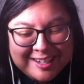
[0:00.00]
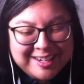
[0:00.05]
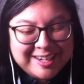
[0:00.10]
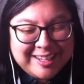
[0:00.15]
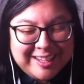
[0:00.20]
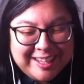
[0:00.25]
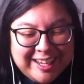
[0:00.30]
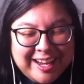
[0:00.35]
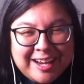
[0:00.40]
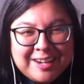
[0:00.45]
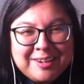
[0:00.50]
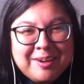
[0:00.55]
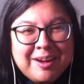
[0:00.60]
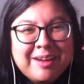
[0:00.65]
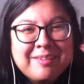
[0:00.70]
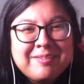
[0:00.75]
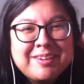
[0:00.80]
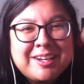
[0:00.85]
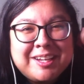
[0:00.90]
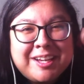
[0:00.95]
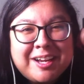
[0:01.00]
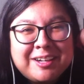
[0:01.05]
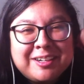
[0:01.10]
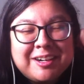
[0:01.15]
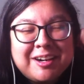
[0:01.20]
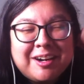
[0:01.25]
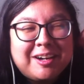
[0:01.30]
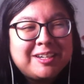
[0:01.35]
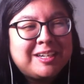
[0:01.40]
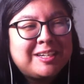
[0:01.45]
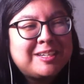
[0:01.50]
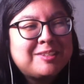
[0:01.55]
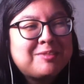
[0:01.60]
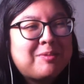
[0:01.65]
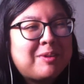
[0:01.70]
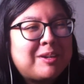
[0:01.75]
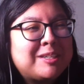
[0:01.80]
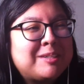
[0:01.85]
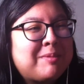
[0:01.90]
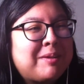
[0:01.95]
Really, I know I have a younger
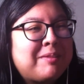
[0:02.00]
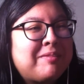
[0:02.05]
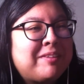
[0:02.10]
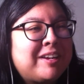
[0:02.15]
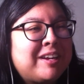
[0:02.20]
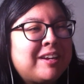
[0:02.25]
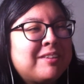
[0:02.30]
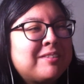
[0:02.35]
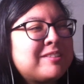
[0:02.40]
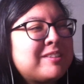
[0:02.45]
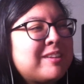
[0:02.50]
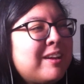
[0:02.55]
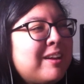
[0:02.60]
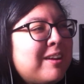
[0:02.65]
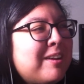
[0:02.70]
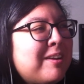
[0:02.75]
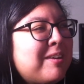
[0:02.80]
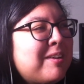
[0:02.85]
audience watching my videos.